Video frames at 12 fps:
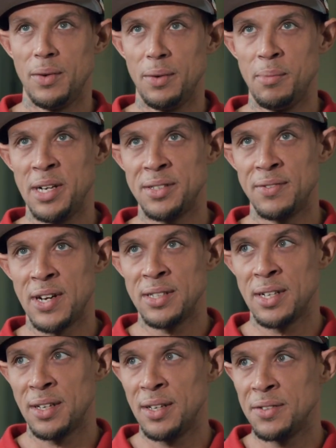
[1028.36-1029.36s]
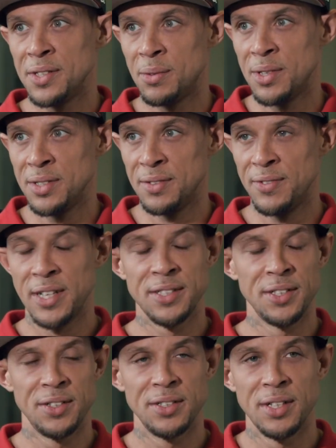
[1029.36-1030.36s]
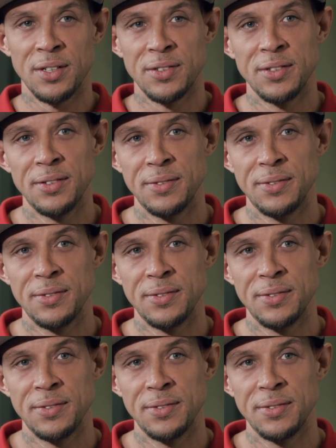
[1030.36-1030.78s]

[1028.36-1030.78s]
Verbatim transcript: The best advice I can give someone is invest in yourself.